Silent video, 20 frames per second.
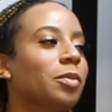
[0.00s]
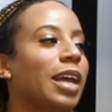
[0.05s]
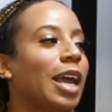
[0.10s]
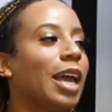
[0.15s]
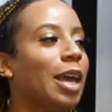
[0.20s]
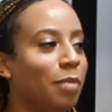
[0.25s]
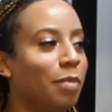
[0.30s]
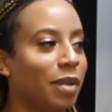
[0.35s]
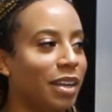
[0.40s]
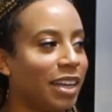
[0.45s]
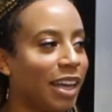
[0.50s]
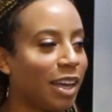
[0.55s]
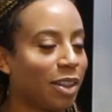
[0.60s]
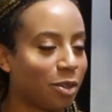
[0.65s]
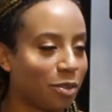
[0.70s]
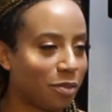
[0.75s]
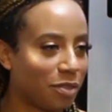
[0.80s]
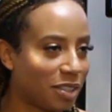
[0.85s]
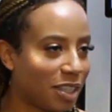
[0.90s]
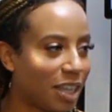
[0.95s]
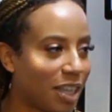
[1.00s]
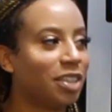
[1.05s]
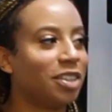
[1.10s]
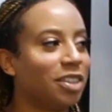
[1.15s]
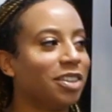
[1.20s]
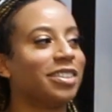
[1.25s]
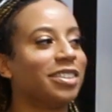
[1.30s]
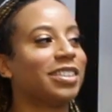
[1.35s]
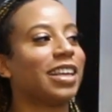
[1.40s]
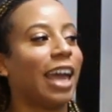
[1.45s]
and being together for 10
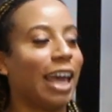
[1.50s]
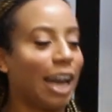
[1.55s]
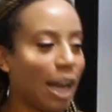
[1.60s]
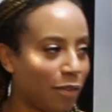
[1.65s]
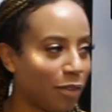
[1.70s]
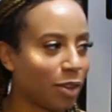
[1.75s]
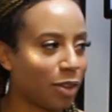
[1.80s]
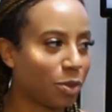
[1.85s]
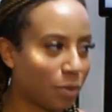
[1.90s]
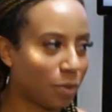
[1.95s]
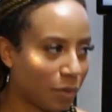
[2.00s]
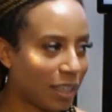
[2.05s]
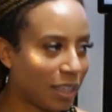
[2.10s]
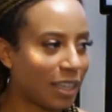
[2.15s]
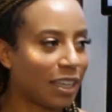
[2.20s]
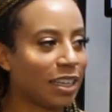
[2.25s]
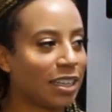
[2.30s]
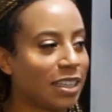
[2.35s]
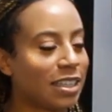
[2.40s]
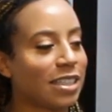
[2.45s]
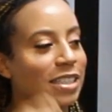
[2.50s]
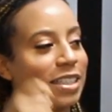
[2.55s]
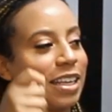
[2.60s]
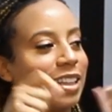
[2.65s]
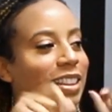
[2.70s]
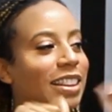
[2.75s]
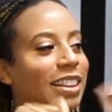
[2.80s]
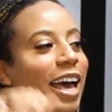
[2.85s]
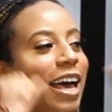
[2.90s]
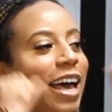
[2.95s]
years and having three kids
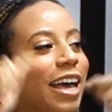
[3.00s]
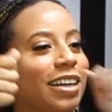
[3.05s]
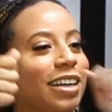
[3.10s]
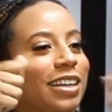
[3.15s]
like that